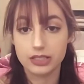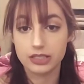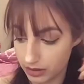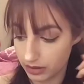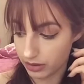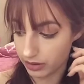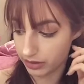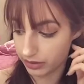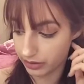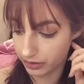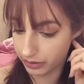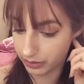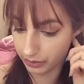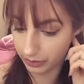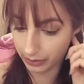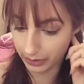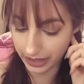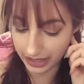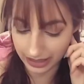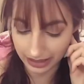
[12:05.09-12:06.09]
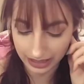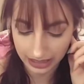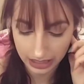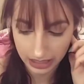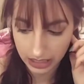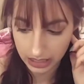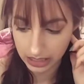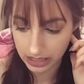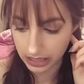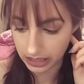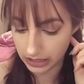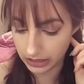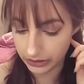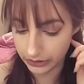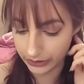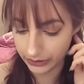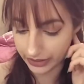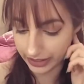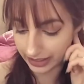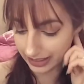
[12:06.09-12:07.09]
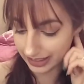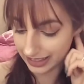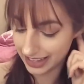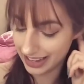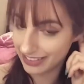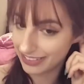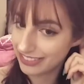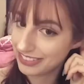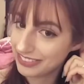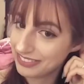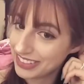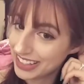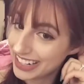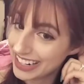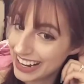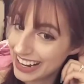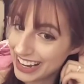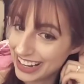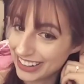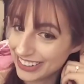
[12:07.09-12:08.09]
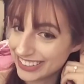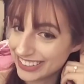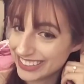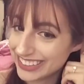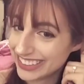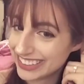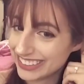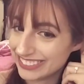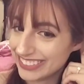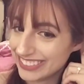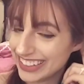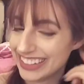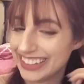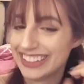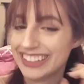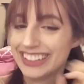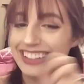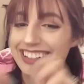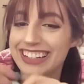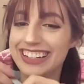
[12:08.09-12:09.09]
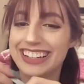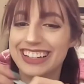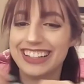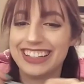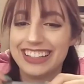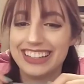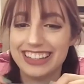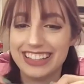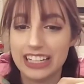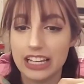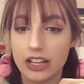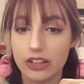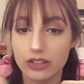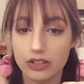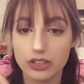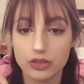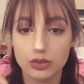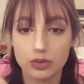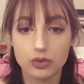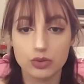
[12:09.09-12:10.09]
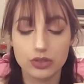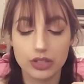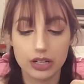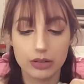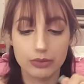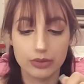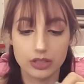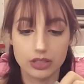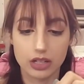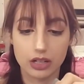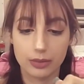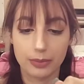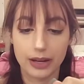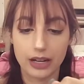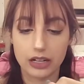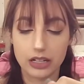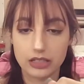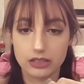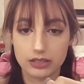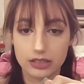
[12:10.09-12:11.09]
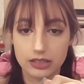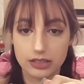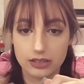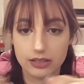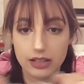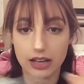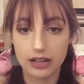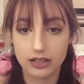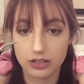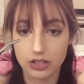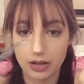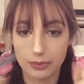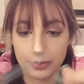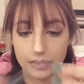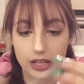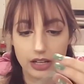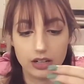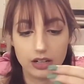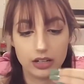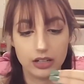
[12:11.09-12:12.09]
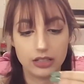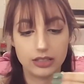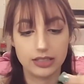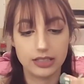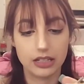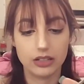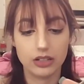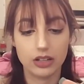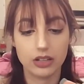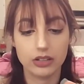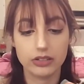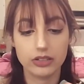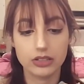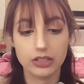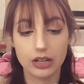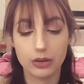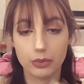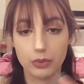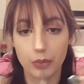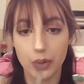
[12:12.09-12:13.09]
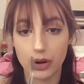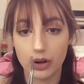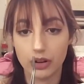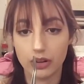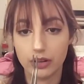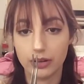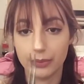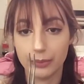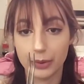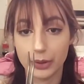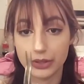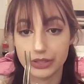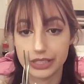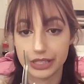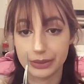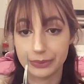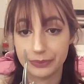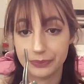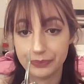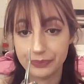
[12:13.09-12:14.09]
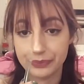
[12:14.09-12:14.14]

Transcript: That's three. You can laugh at me now in a minute. The other tool that I want to talk about is this lash applicator. It's $10 at um, Ulta.